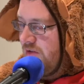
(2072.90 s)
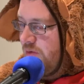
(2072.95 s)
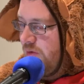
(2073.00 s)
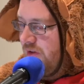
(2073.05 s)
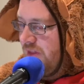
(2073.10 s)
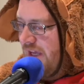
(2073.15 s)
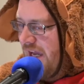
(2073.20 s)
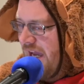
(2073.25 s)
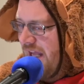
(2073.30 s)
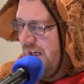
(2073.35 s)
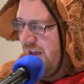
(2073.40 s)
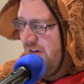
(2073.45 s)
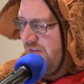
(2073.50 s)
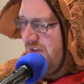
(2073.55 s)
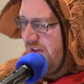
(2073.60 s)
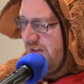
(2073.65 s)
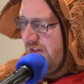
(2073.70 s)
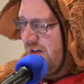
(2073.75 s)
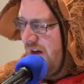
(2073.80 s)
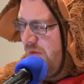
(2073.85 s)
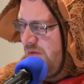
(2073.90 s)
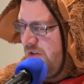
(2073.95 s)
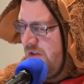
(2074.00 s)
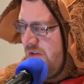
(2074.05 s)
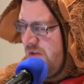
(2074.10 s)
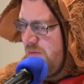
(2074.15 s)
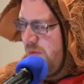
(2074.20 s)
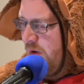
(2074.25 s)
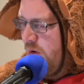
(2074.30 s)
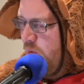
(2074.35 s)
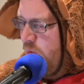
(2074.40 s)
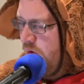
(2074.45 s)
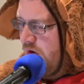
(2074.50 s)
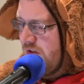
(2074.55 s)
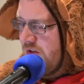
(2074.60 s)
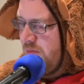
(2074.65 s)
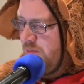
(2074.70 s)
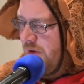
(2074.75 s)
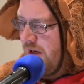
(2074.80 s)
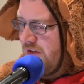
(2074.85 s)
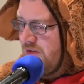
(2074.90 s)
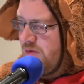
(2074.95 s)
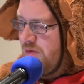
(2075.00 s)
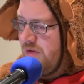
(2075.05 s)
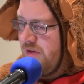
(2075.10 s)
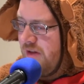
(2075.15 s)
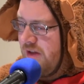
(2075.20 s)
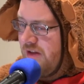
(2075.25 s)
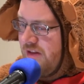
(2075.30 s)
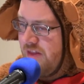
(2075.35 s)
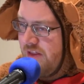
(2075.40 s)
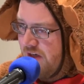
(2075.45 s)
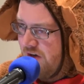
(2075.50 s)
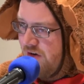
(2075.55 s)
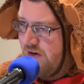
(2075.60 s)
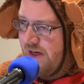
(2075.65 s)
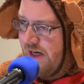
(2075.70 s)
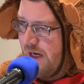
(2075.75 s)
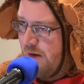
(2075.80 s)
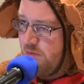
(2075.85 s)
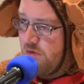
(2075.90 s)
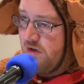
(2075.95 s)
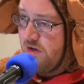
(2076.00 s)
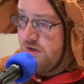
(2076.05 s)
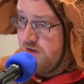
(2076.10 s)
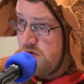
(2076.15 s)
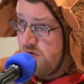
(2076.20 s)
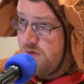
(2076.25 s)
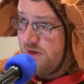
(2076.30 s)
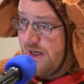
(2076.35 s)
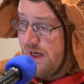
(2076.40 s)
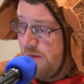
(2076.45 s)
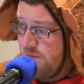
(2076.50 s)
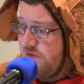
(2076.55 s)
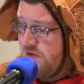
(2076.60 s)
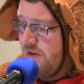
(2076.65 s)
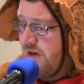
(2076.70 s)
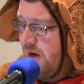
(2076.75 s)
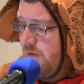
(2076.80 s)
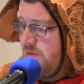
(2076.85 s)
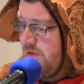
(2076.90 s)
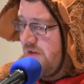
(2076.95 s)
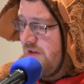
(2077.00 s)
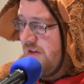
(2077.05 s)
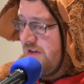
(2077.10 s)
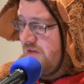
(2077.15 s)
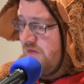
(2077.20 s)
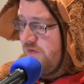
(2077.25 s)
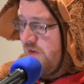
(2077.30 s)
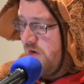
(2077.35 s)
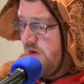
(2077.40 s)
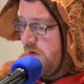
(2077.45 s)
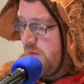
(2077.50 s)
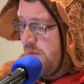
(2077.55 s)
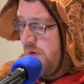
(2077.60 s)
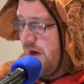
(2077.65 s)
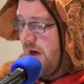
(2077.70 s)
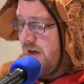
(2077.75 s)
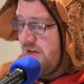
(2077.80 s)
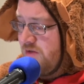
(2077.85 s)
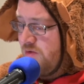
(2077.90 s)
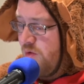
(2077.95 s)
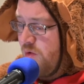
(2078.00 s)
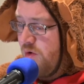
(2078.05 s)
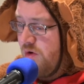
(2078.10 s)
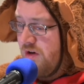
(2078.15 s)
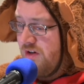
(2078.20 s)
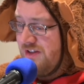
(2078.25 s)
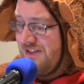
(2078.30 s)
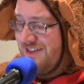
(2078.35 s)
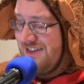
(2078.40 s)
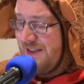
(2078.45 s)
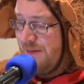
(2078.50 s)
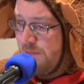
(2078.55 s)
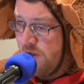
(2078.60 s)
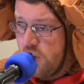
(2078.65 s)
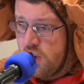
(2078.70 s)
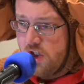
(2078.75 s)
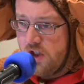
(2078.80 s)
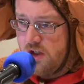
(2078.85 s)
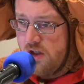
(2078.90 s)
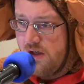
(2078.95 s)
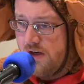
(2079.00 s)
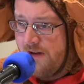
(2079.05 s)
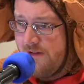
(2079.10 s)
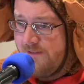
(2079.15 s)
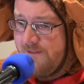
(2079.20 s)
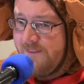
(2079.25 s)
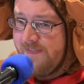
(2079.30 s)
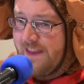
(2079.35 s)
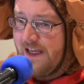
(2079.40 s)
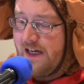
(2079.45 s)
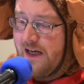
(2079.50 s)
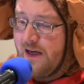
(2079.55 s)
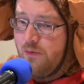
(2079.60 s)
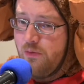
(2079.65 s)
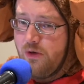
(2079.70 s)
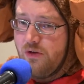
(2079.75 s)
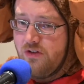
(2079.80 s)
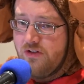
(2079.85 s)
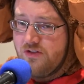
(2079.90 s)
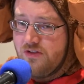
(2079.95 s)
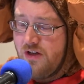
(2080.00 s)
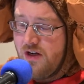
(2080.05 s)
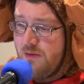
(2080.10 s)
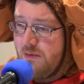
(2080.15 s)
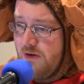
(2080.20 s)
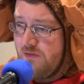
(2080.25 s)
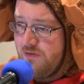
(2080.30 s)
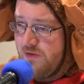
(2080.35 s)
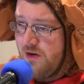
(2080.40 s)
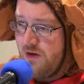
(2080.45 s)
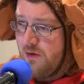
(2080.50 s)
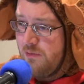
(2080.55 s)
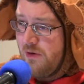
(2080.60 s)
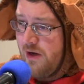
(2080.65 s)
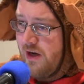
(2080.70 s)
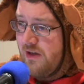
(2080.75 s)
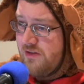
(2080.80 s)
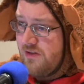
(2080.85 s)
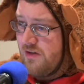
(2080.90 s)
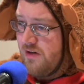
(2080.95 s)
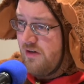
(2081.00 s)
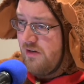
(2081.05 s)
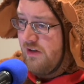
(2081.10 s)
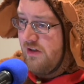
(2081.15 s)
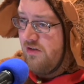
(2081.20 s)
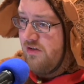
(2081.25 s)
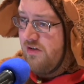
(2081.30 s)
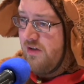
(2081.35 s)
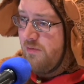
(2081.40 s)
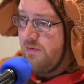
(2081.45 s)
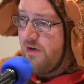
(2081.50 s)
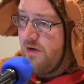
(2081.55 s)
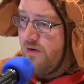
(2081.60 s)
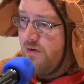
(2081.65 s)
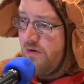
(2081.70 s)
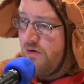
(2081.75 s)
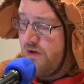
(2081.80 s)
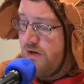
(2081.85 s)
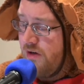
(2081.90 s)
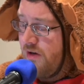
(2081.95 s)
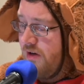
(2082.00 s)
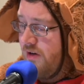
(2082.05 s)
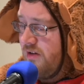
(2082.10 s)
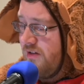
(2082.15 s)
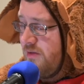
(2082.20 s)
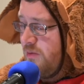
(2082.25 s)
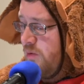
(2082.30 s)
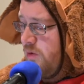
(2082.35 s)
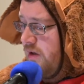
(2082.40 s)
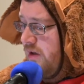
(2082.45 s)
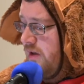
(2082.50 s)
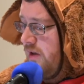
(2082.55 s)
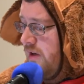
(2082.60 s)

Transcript: with any of these options, but works best with their camera you capture option is Photobox or similar. We were just talking about Photobox on our leadership cohort call this morning.